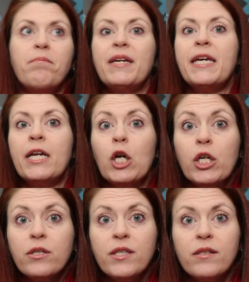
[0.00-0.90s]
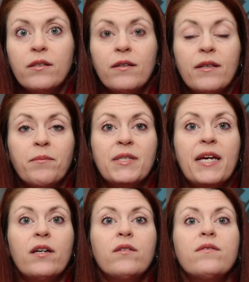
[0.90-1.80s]
beginners
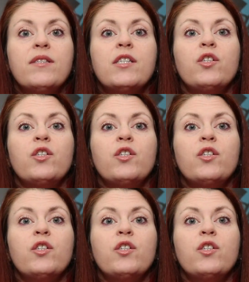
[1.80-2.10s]
themselves.